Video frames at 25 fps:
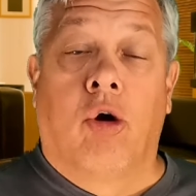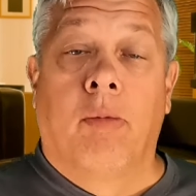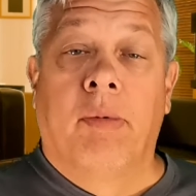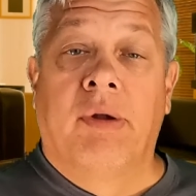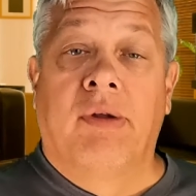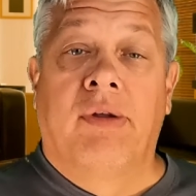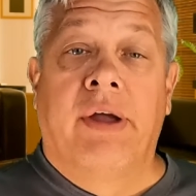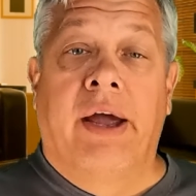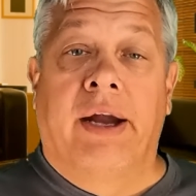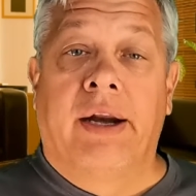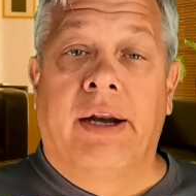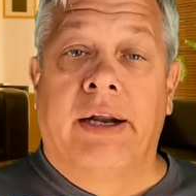
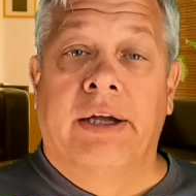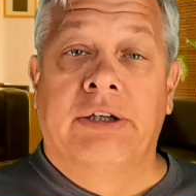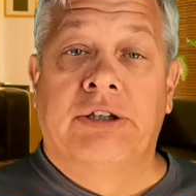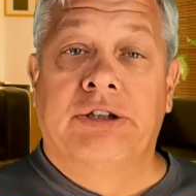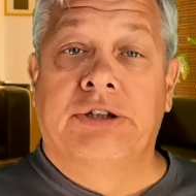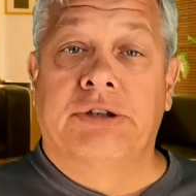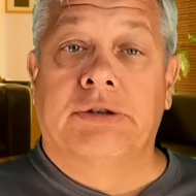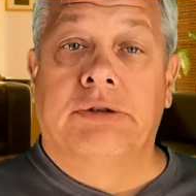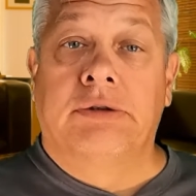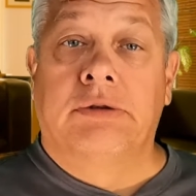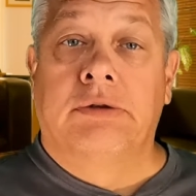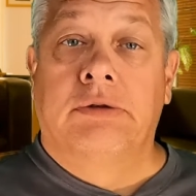turbine
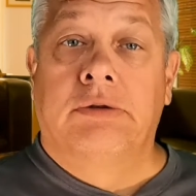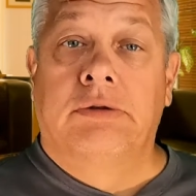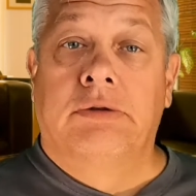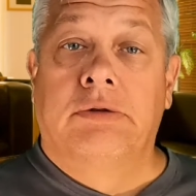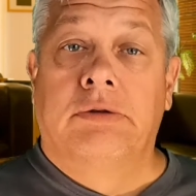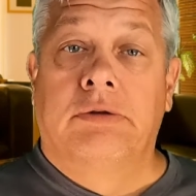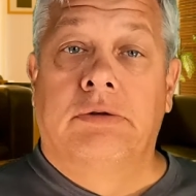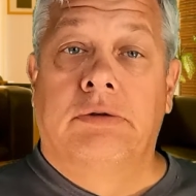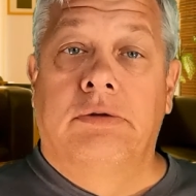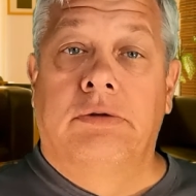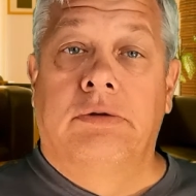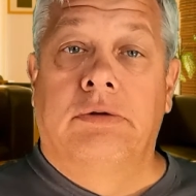technician
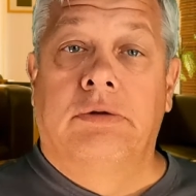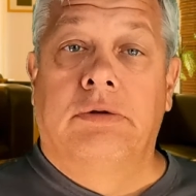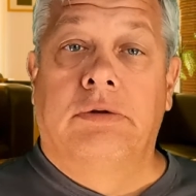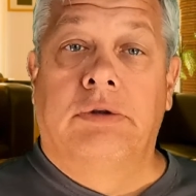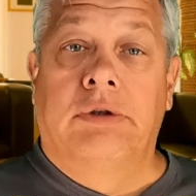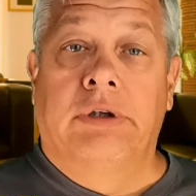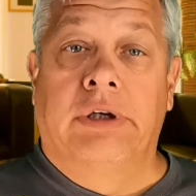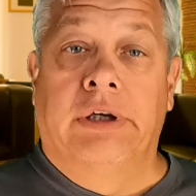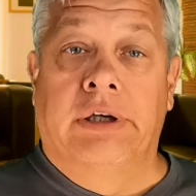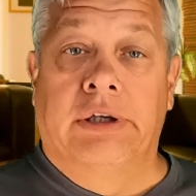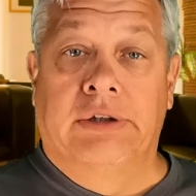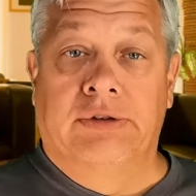
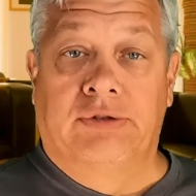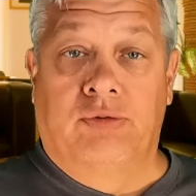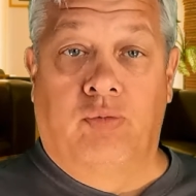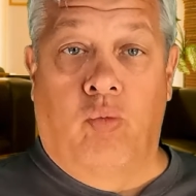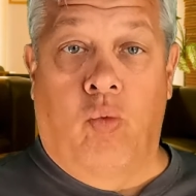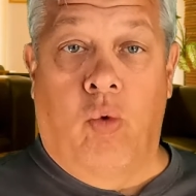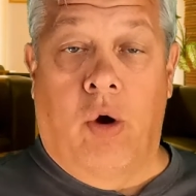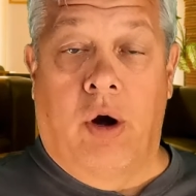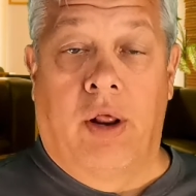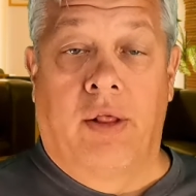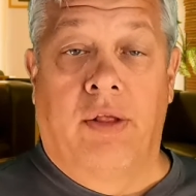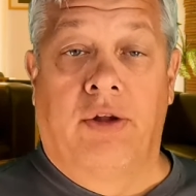is
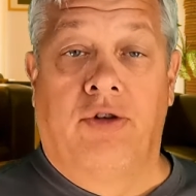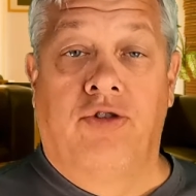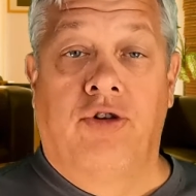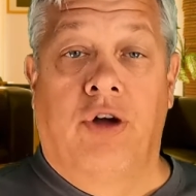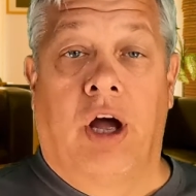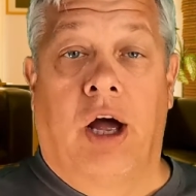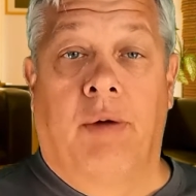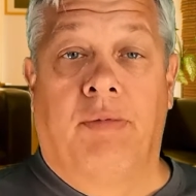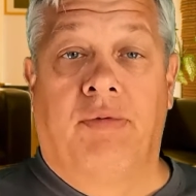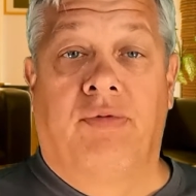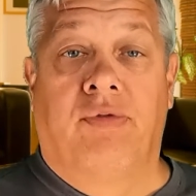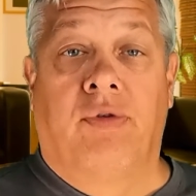one of the
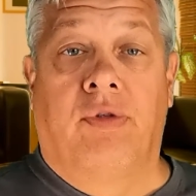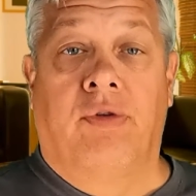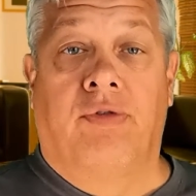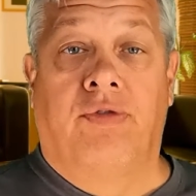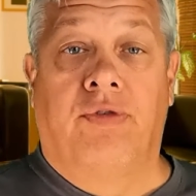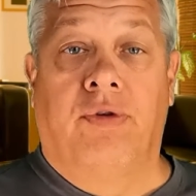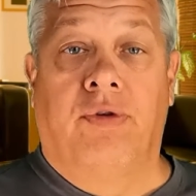jobs for the